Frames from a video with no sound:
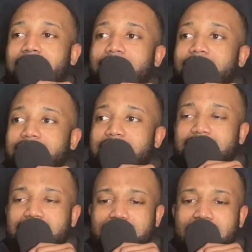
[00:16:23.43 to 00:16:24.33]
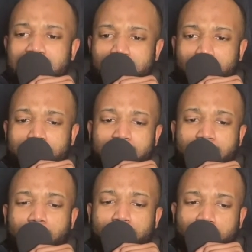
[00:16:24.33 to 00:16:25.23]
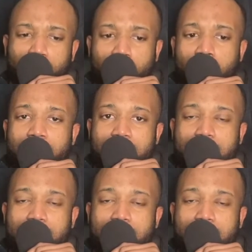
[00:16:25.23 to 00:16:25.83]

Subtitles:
there's this desire to be so strong